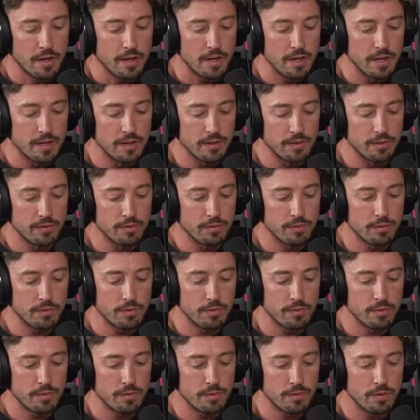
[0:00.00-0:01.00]
is
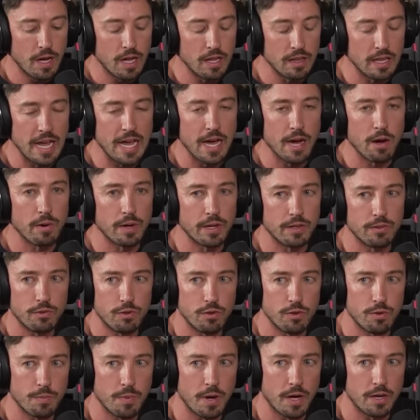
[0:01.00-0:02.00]
allowing
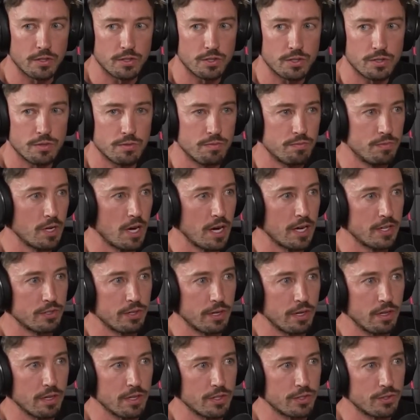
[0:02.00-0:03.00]
too much
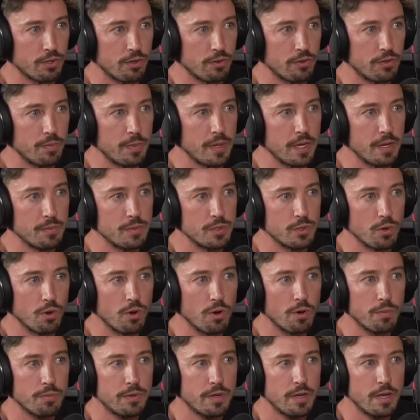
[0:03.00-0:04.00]
dietary cholesterol to be
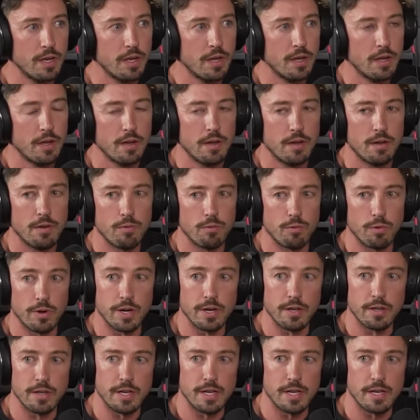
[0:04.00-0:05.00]
absorbed,
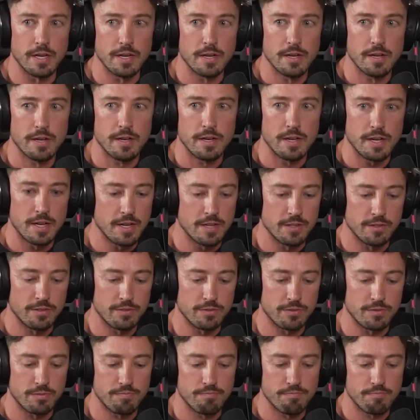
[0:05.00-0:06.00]
really
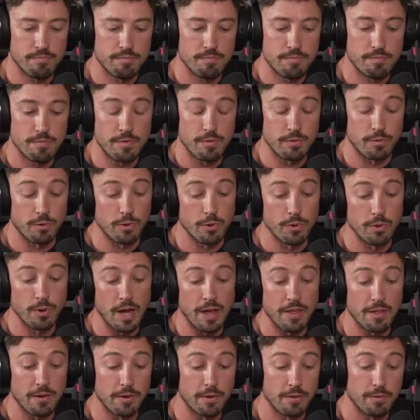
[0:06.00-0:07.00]
is through
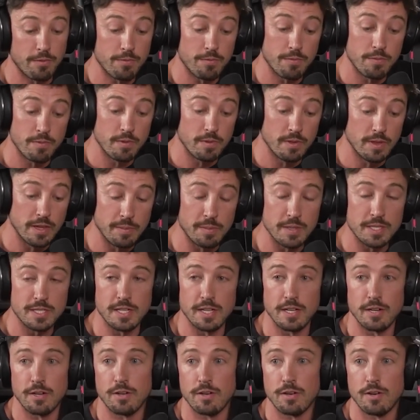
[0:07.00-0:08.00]
either
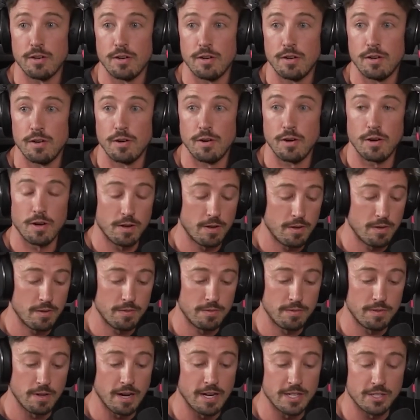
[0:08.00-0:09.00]
limiting
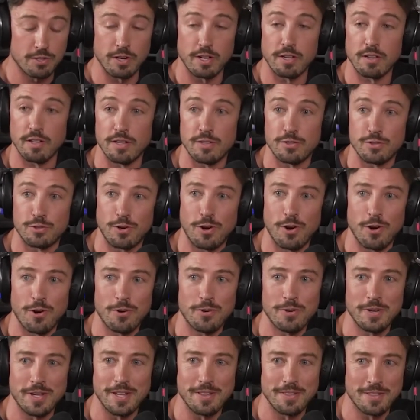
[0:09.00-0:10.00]
dietary
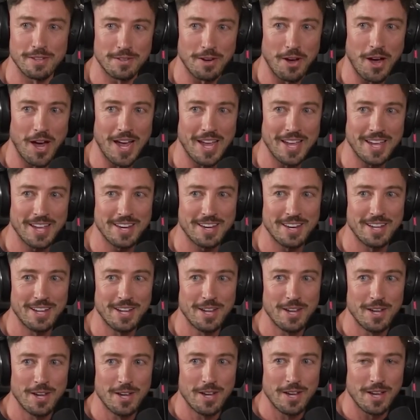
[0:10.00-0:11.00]
cholesterol in the diet
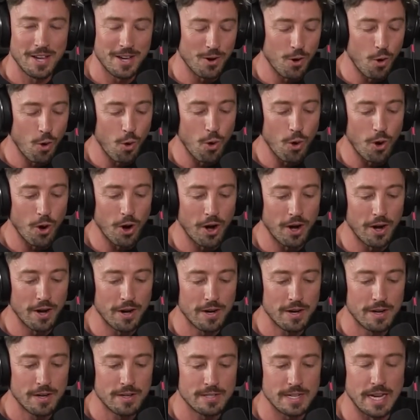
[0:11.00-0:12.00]
or
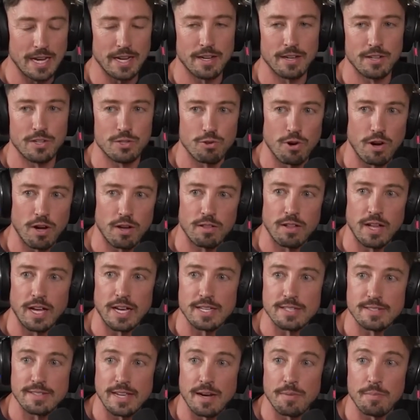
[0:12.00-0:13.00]
taking a drug like
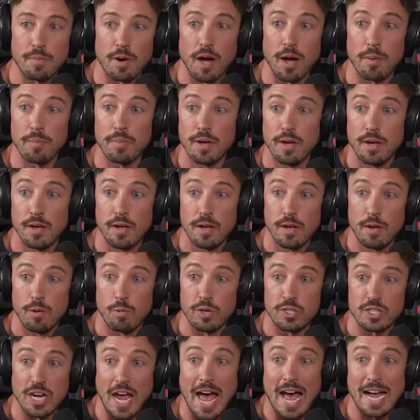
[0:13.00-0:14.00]
ezetimibe,
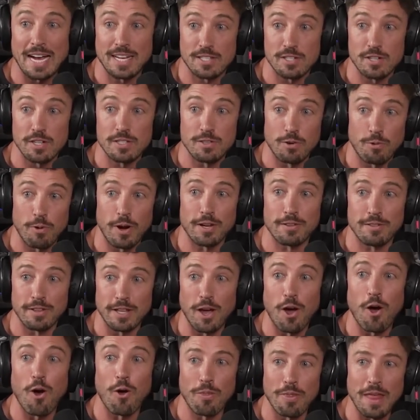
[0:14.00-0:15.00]
which acts directly
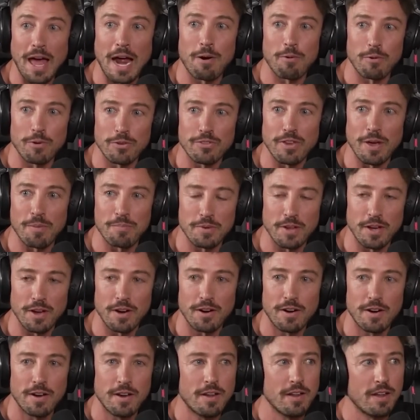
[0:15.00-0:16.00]
on that receptor
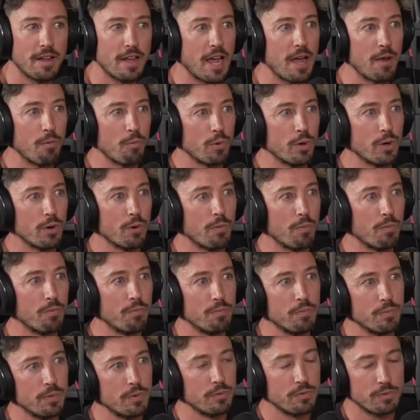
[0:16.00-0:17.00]
mm. and will
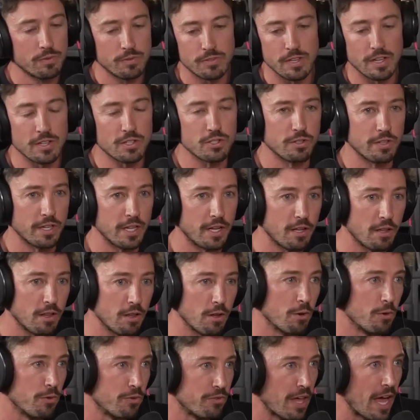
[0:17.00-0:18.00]
essentially
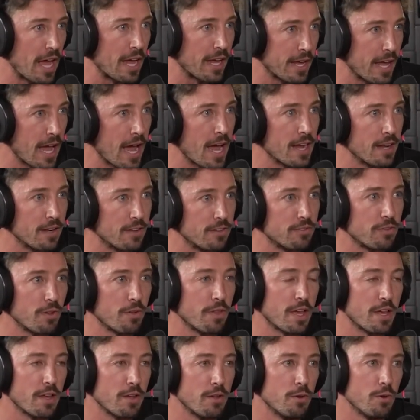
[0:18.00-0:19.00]
close that gate so
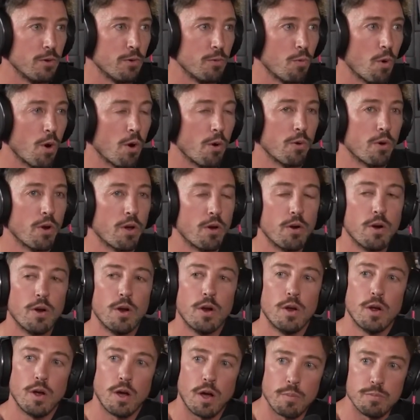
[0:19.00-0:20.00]
that you won't
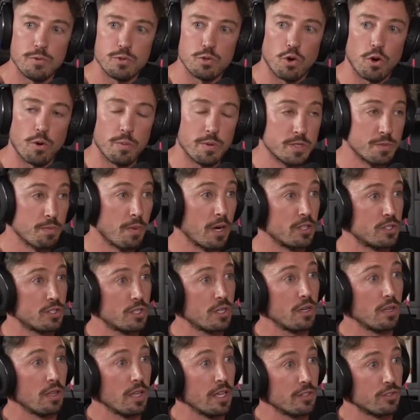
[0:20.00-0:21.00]
absorb as much
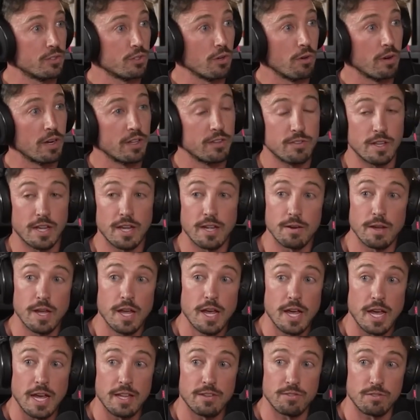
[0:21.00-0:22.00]
cholesterol. And it's it,
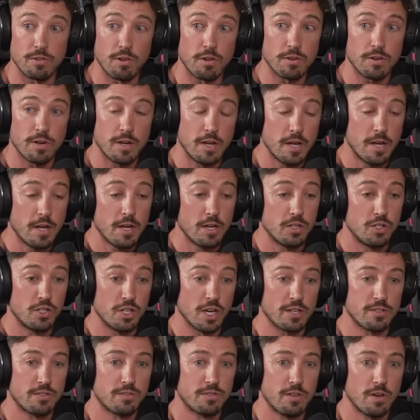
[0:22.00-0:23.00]
it's not
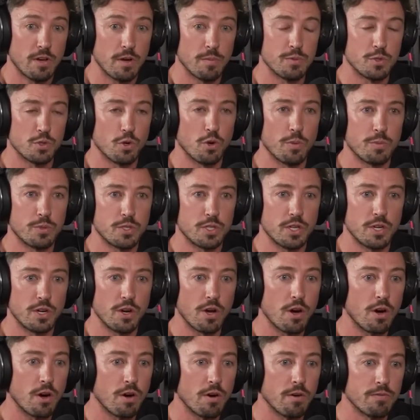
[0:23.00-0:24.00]
just absorption
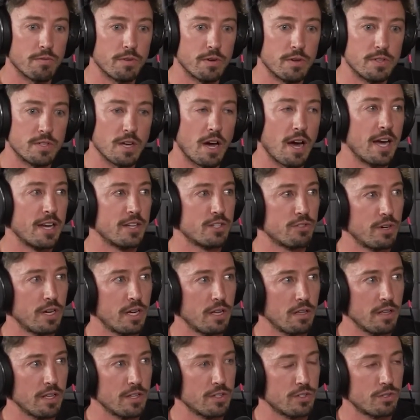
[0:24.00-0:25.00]
of dietary
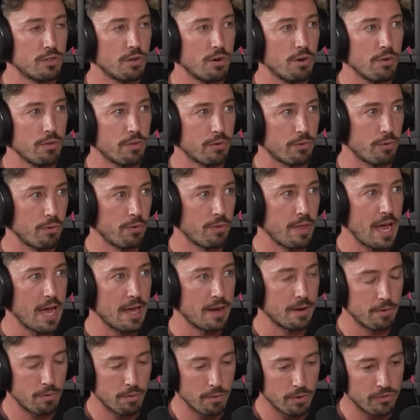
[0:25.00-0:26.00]
cholesterol through
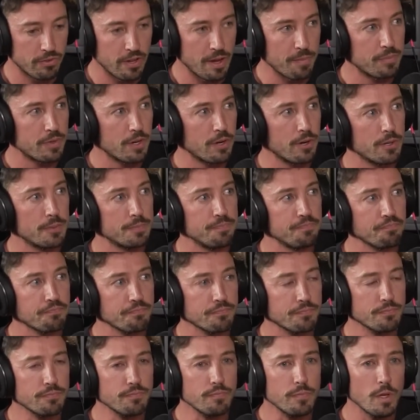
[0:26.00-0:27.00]
that receptor.
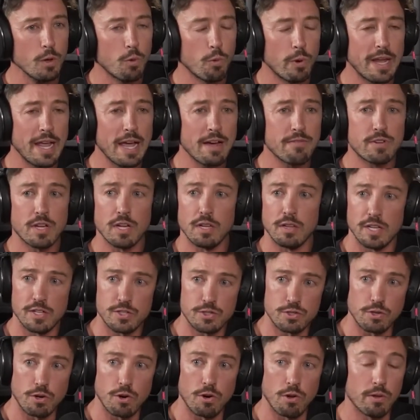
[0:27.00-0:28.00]
Mm. We have
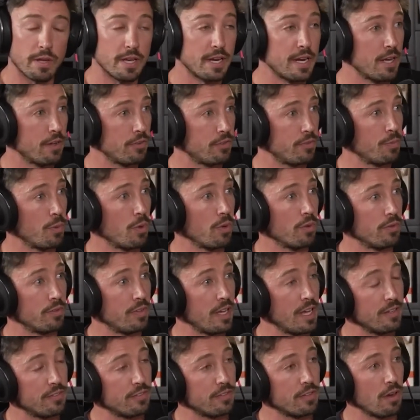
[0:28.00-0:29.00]
cholesterol in our small
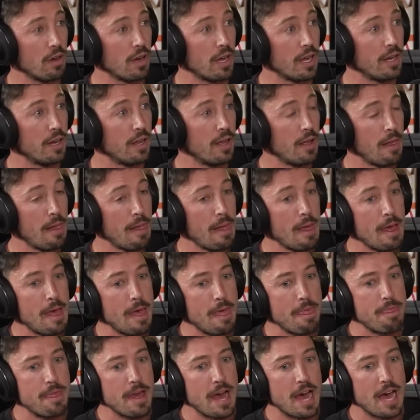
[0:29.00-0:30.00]
intestine
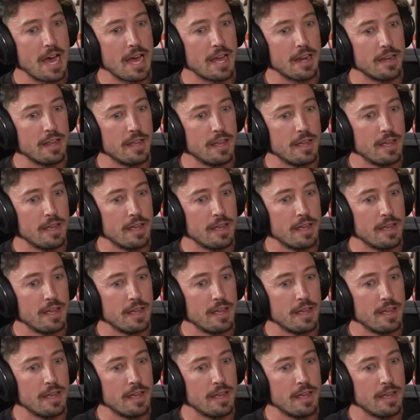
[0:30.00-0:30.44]
that